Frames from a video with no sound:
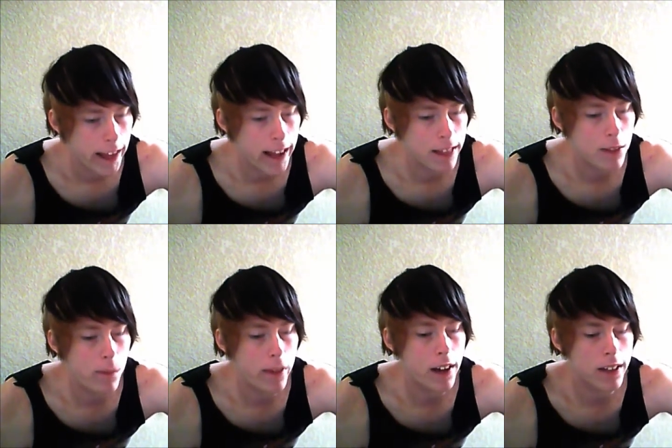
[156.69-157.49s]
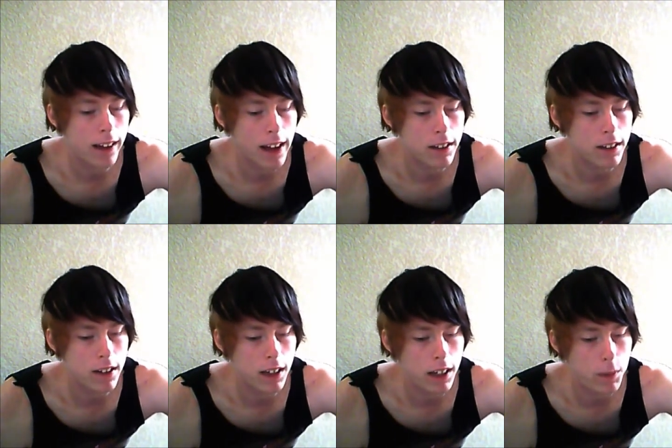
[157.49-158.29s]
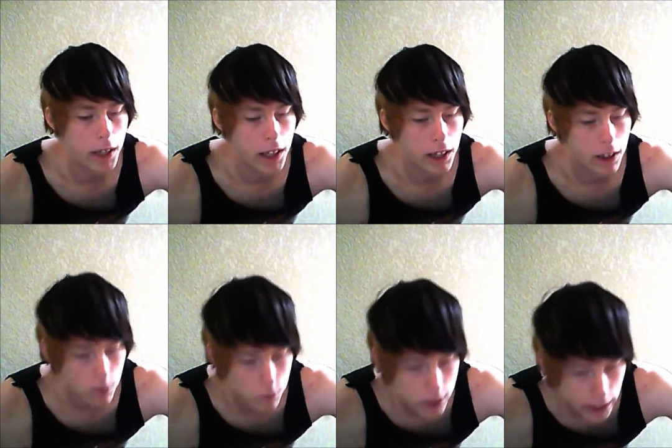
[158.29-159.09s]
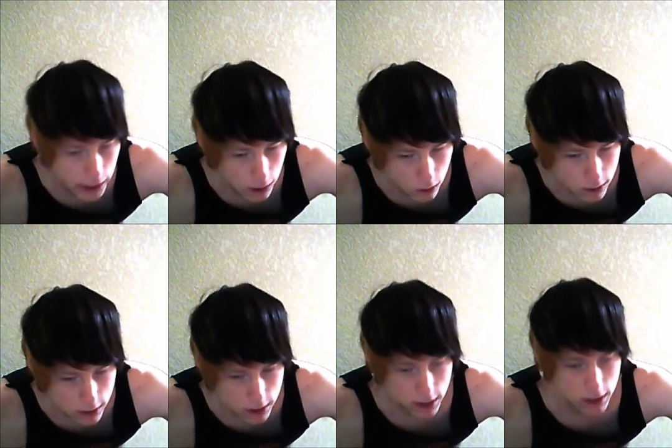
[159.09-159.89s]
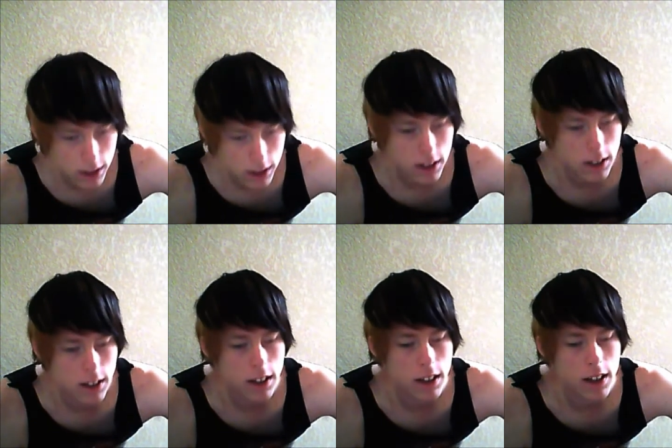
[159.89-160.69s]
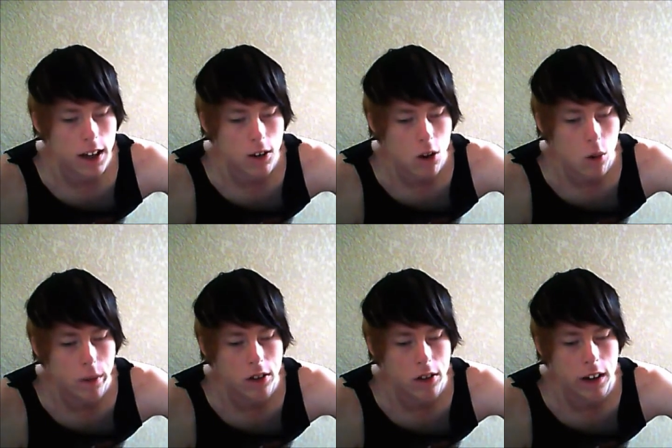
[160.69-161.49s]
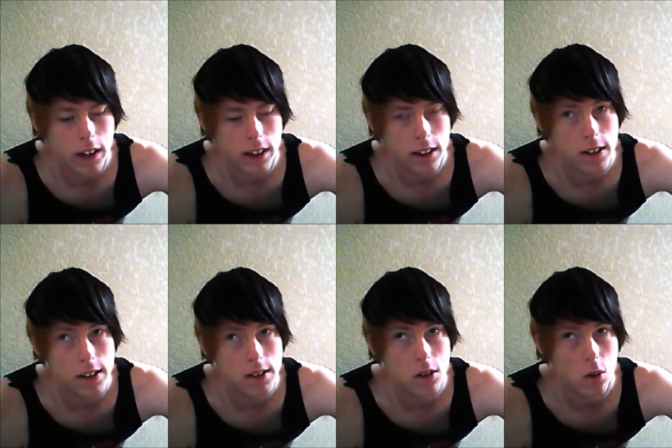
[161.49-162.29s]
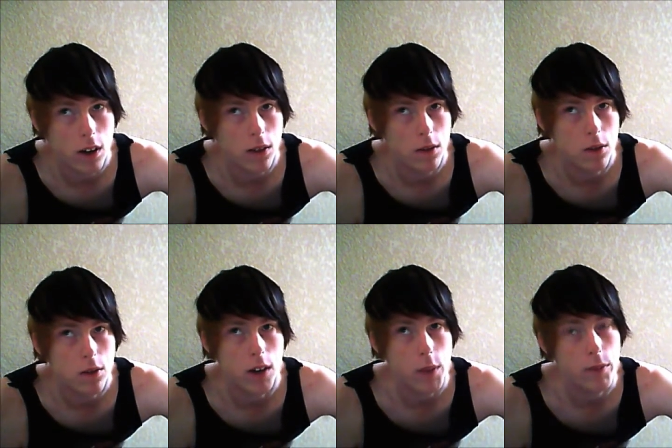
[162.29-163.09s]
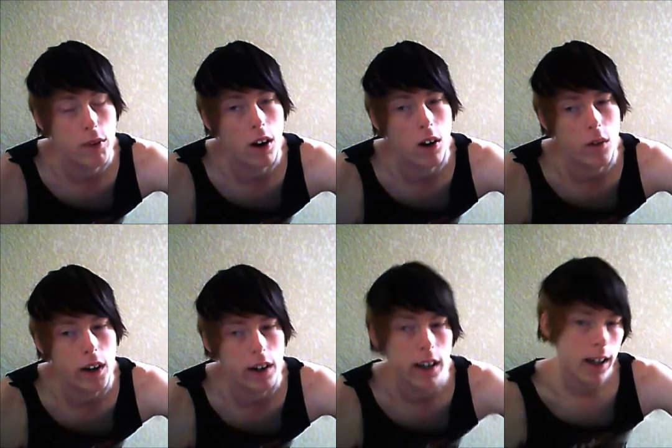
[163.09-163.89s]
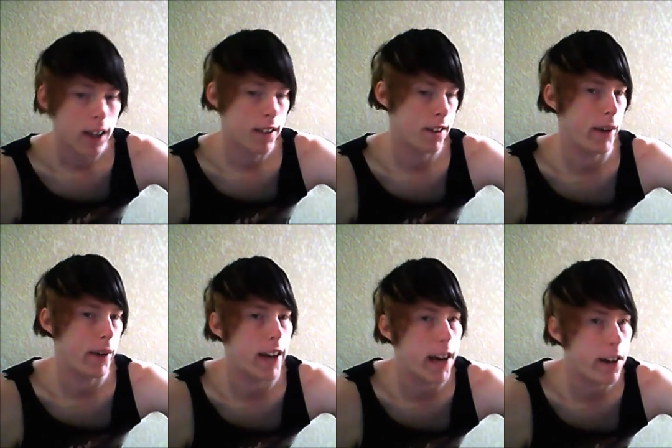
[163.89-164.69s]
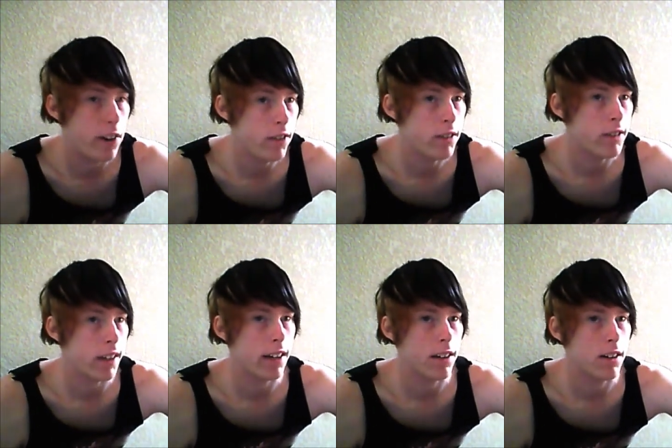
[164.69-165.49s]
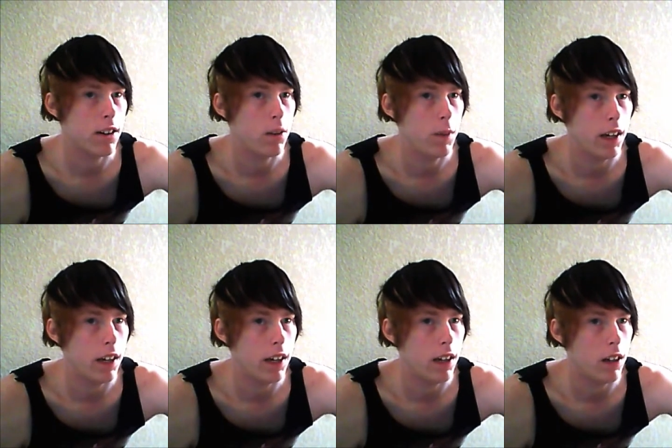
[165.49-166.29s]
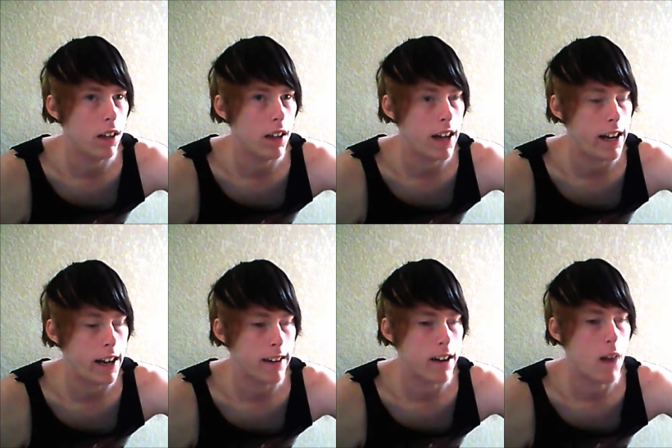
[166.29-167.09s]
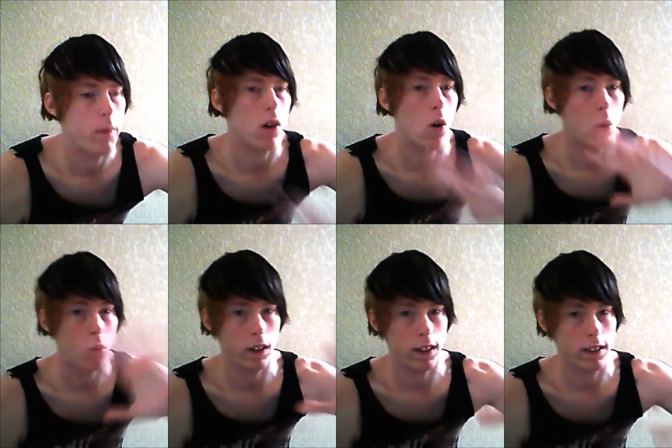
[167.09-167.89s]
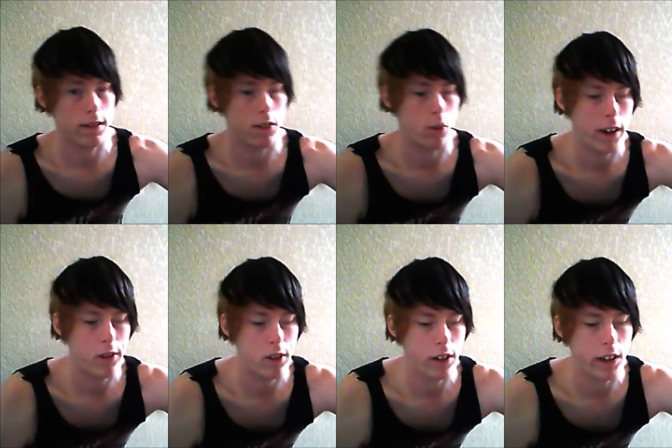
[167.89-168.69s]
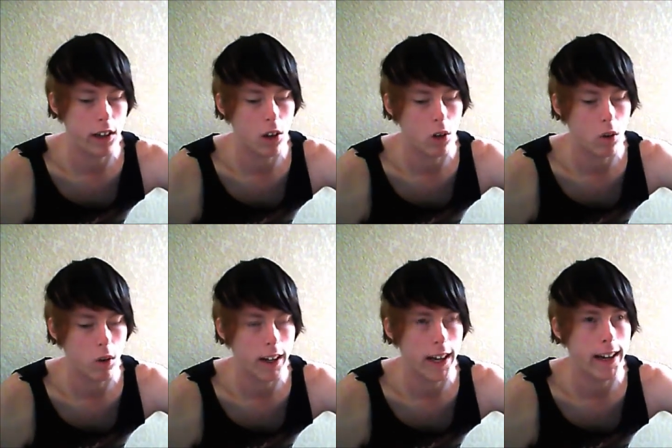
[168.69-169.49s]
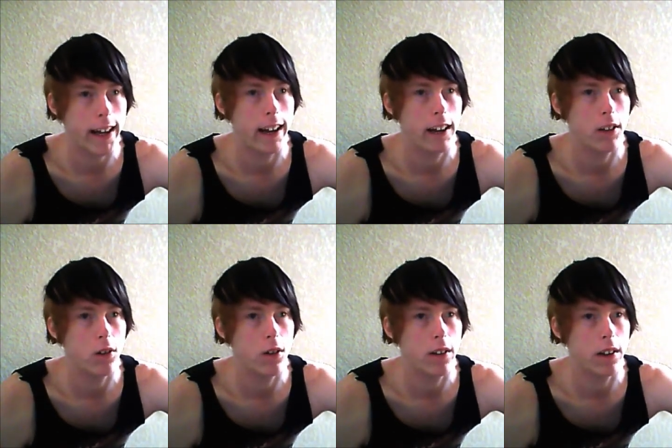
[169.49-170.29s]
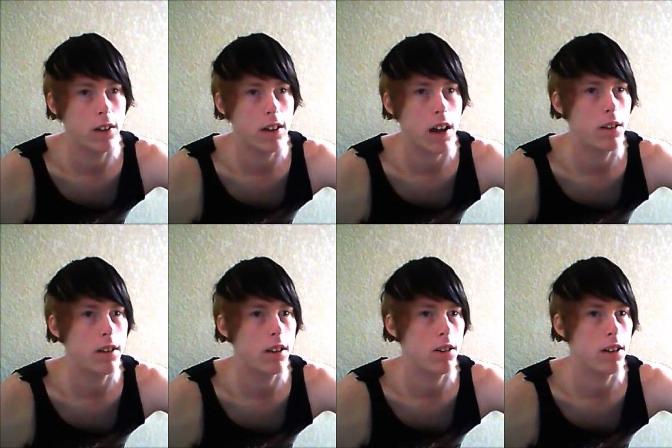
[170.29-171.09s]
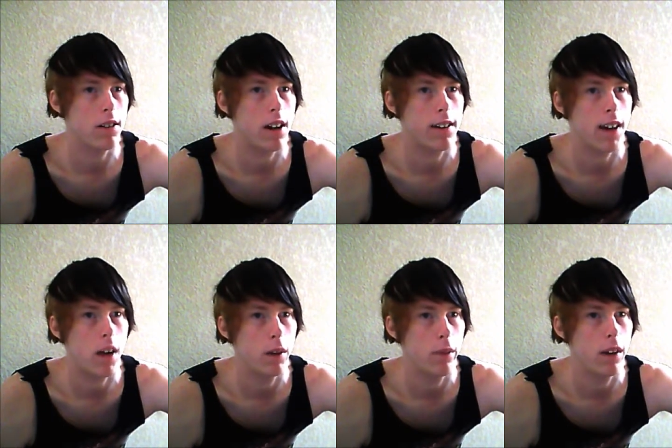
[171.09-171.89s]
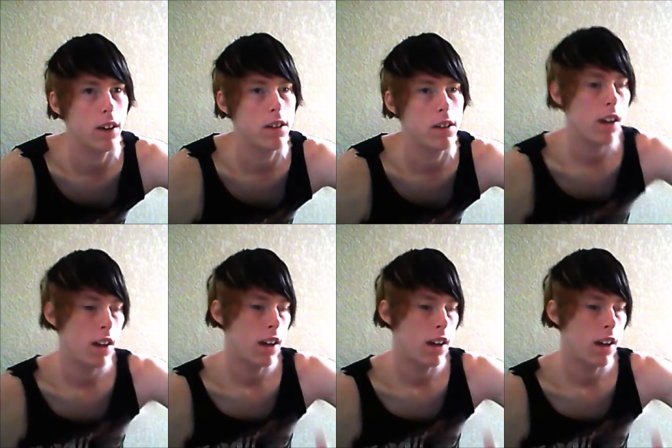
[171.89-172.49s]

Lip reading: Anthem of the Outcast EP comes out October 30th, 2012, right before Halloween. It's going to be on iTunes, and it's going to be at Hot Topic only, so make sure you go get it at either one of those. I would suggest Hot Topic because